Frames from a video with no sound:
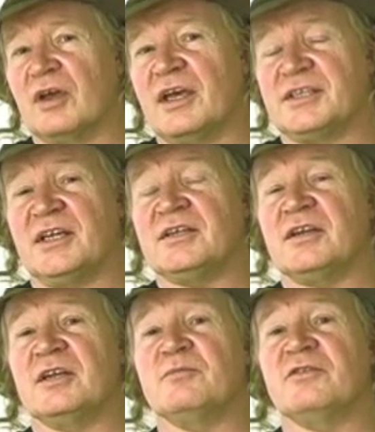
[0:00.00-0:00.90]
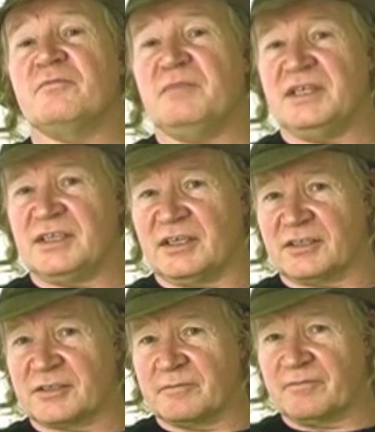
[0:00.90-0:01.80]
attended a number of
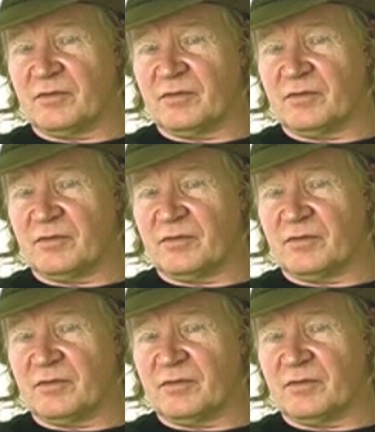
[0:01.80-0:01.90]
meetings